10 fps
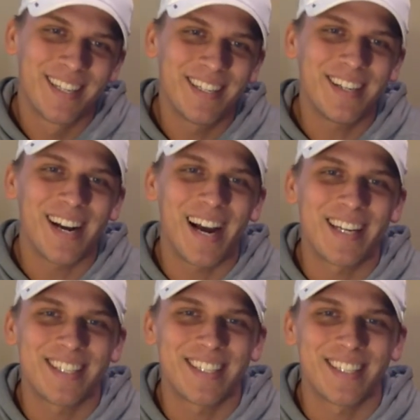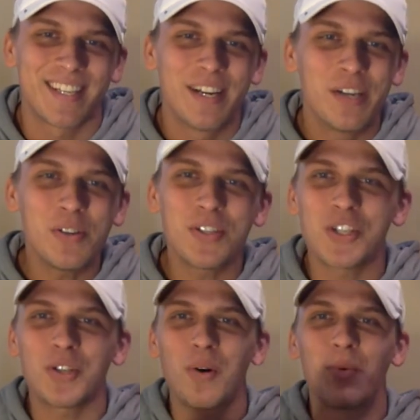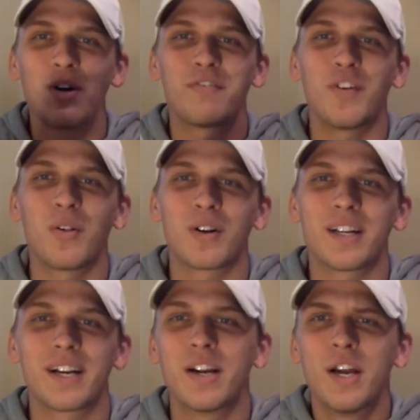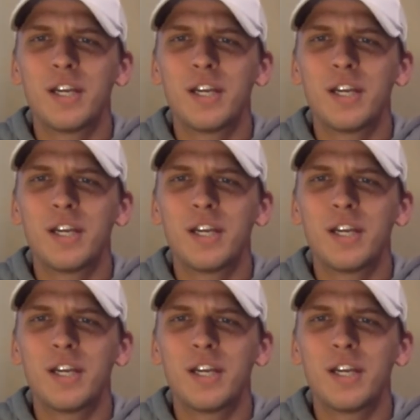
your guys you just throw Will Fuller in there.